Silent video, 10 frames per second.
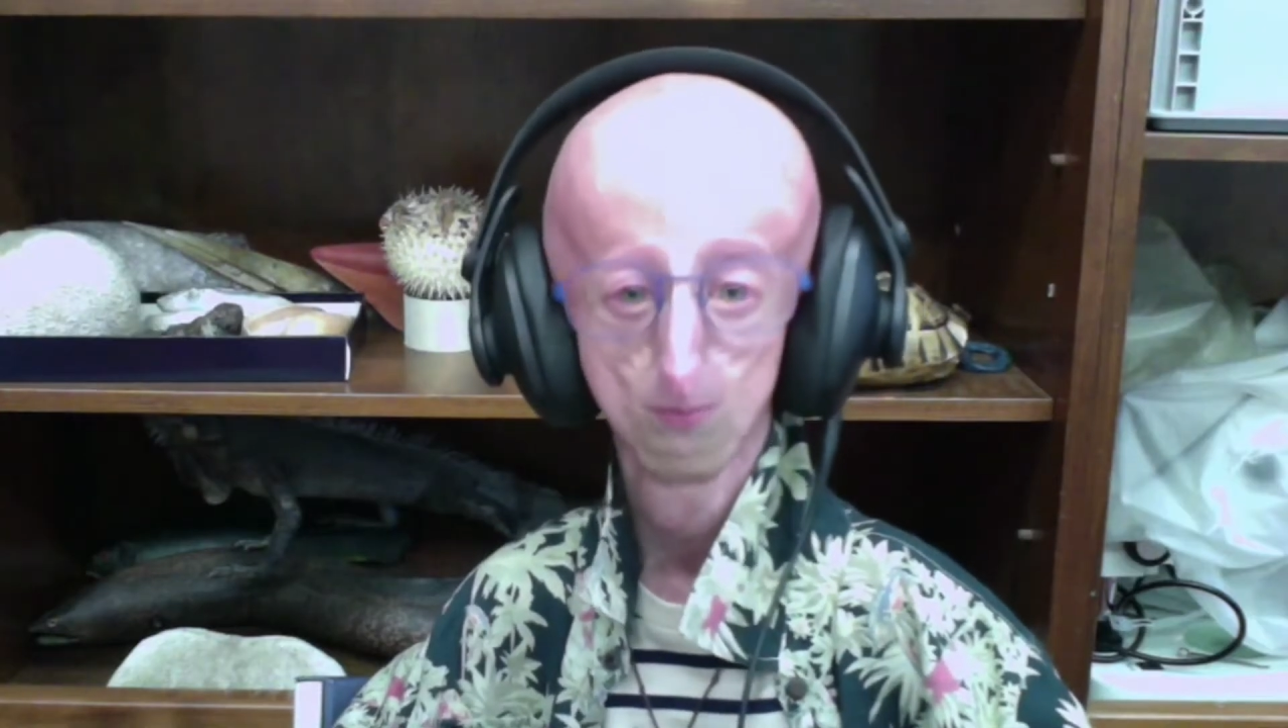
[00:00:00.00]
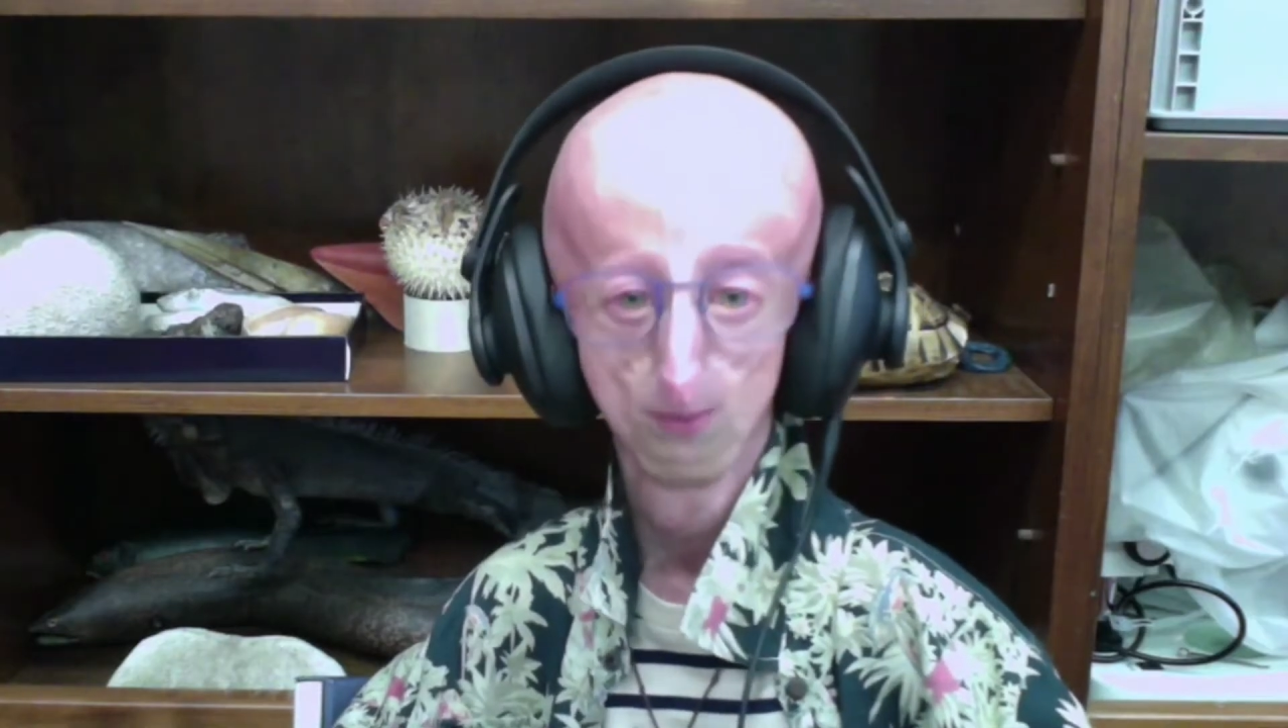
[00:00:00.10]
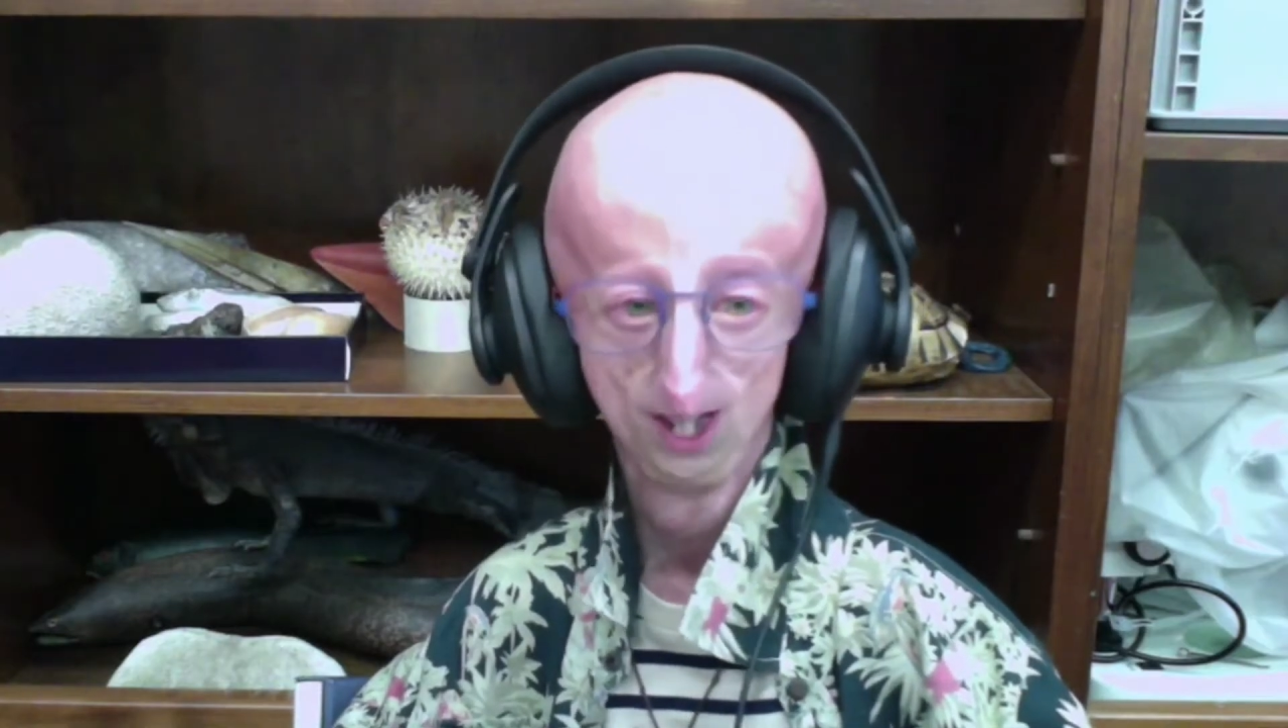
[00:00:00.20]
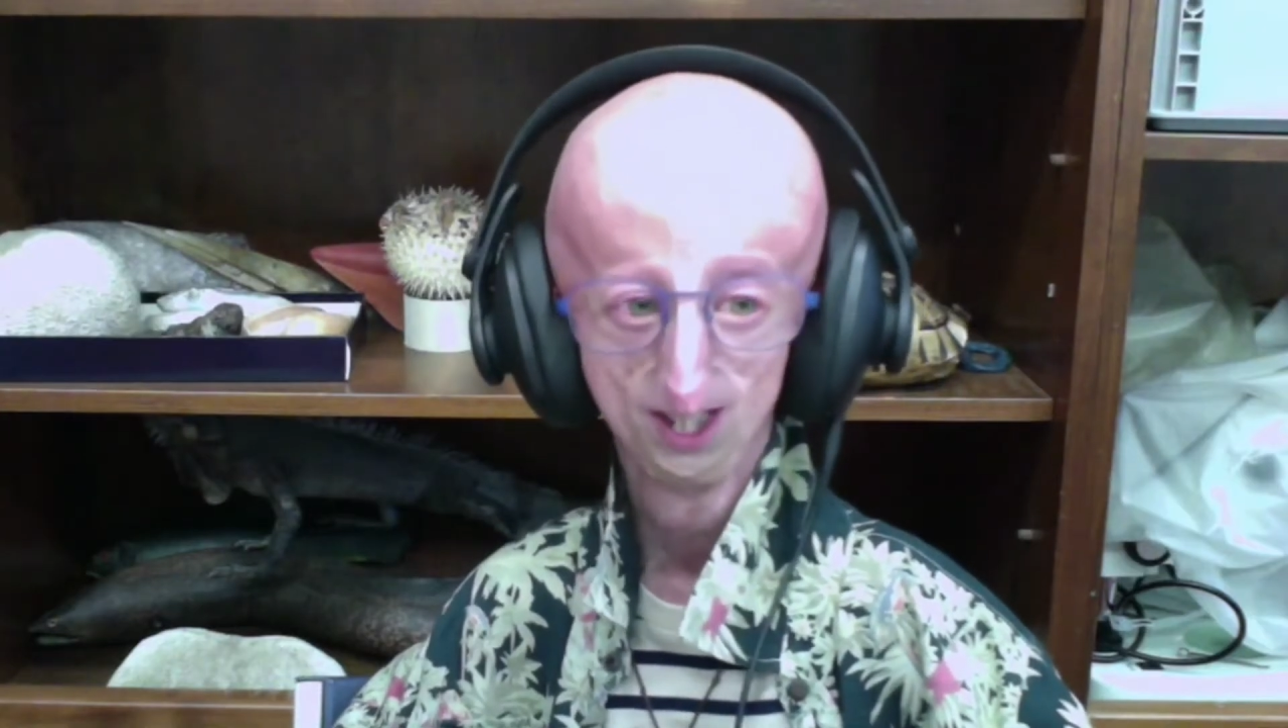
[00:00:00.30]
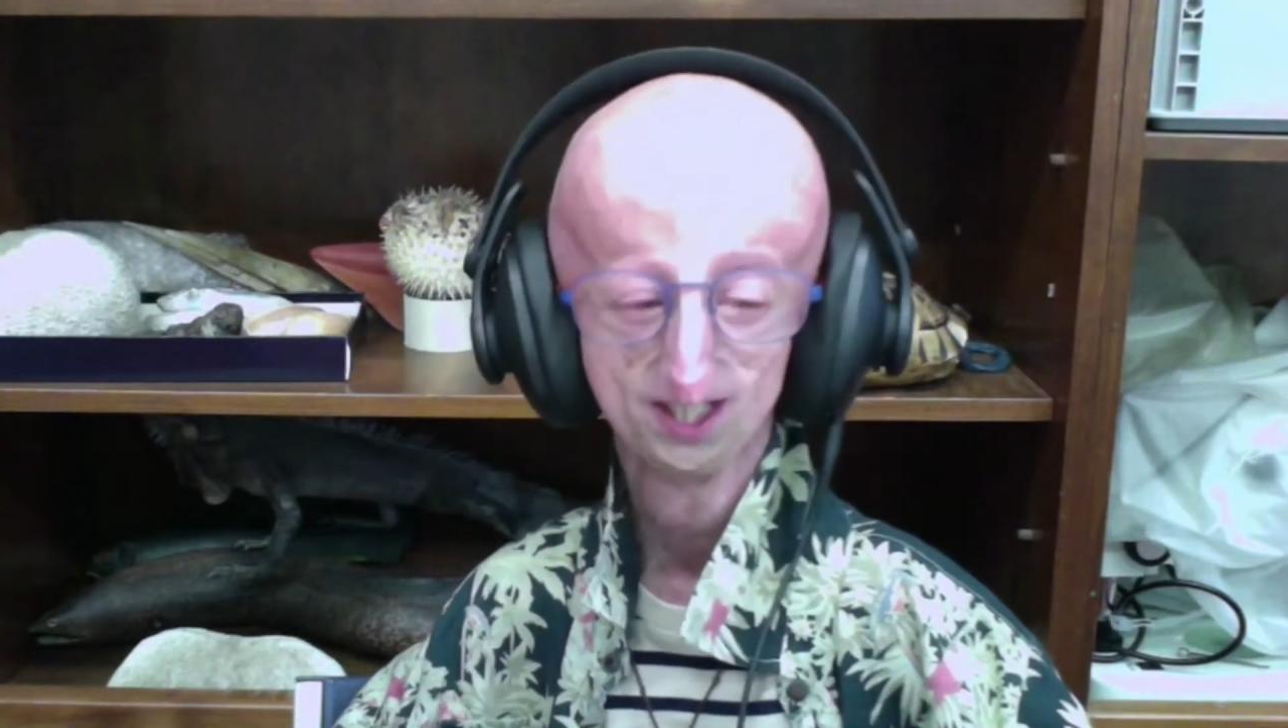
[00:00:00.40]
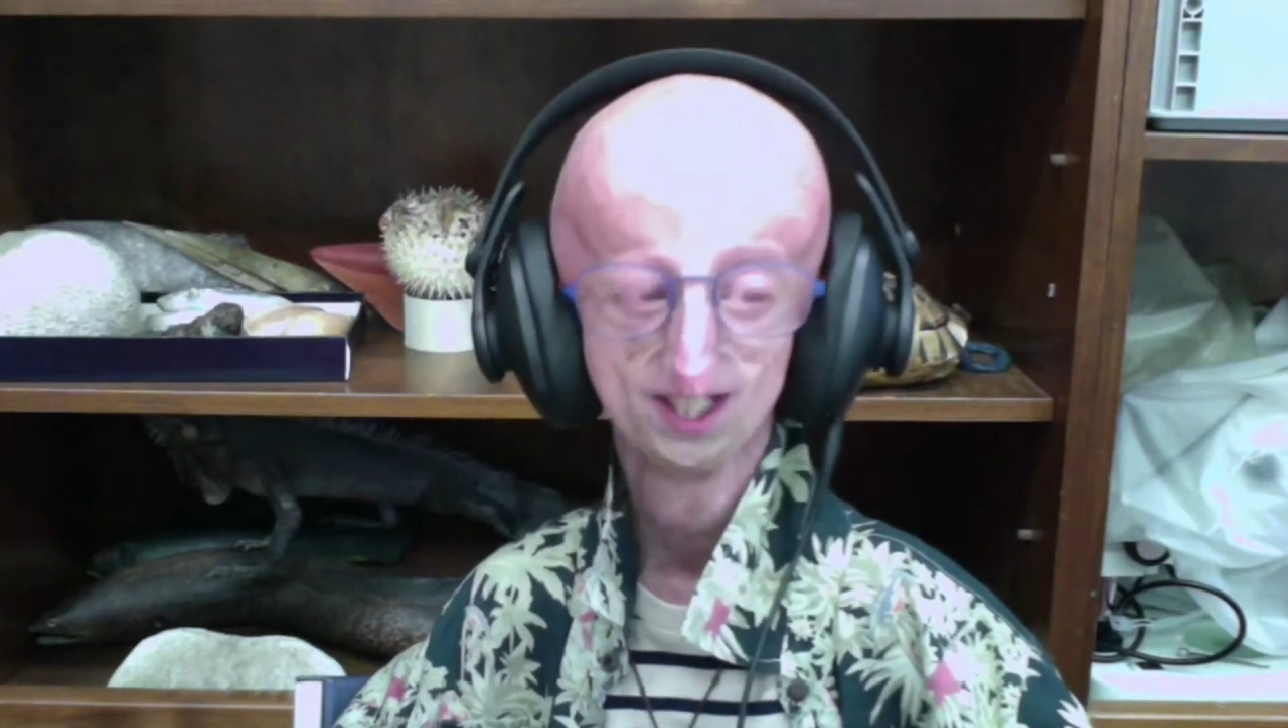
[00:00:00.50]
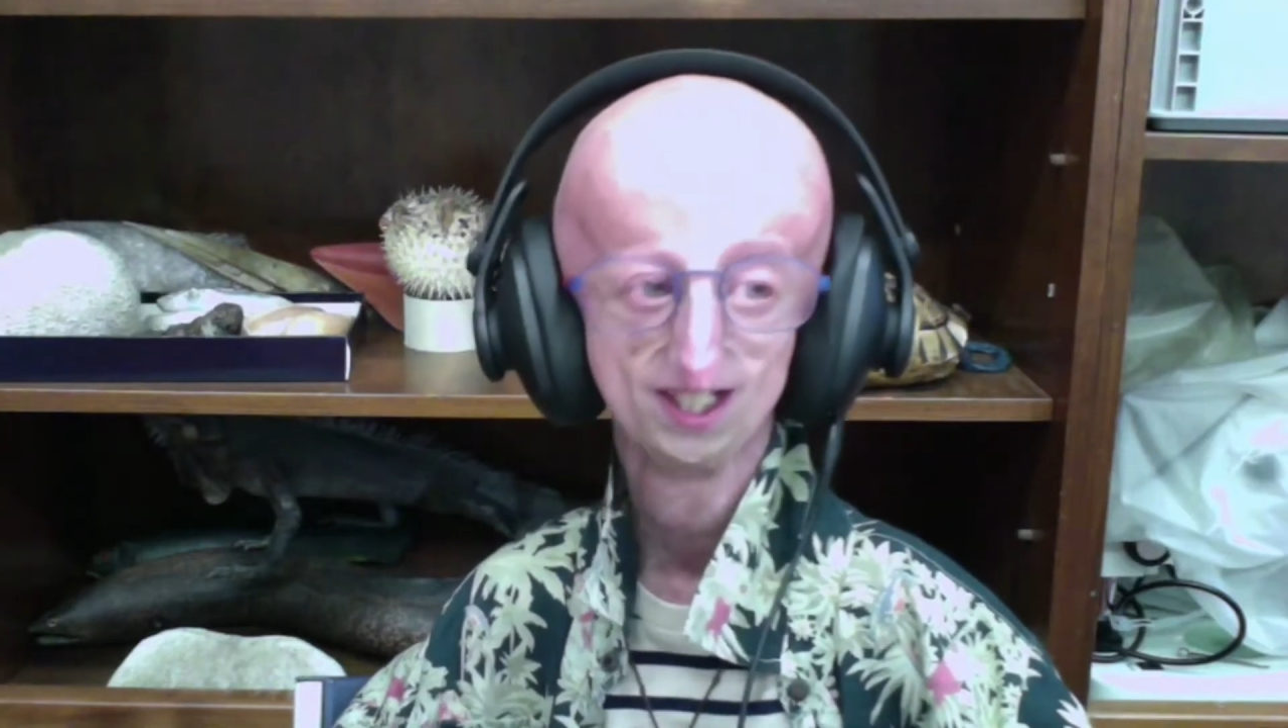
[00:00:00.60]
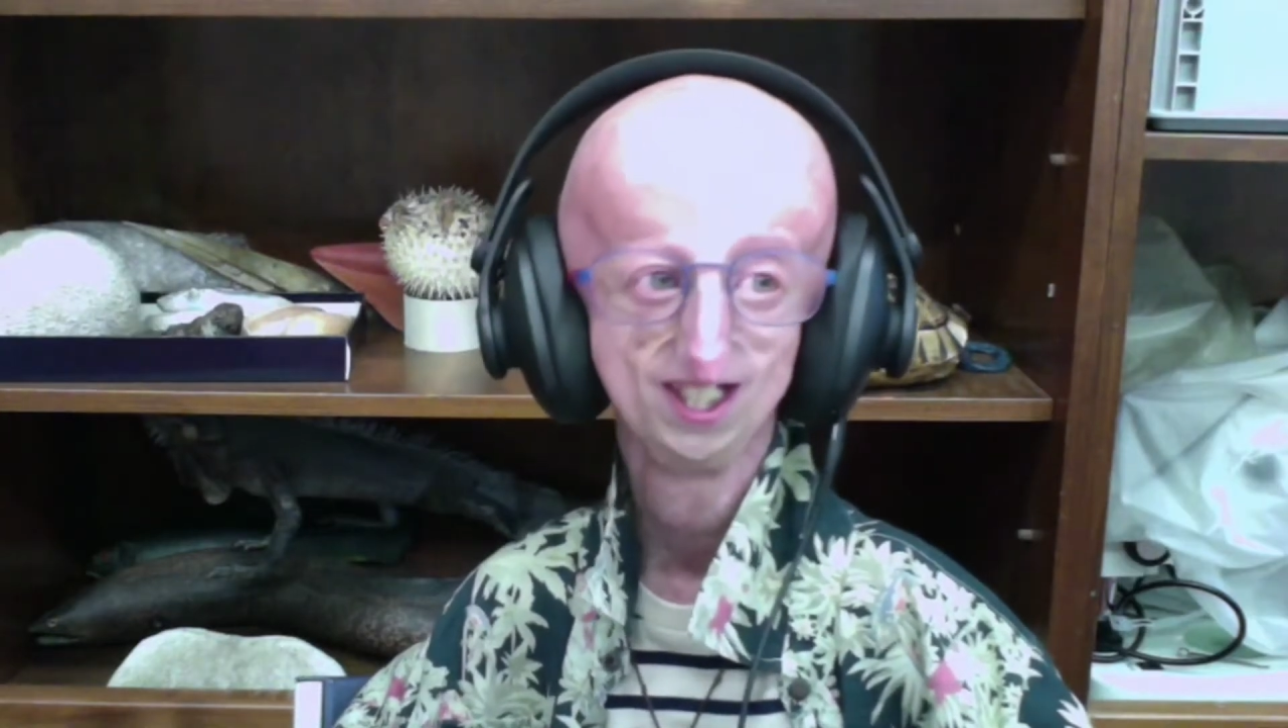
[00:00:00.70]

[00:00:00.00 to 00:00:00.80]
part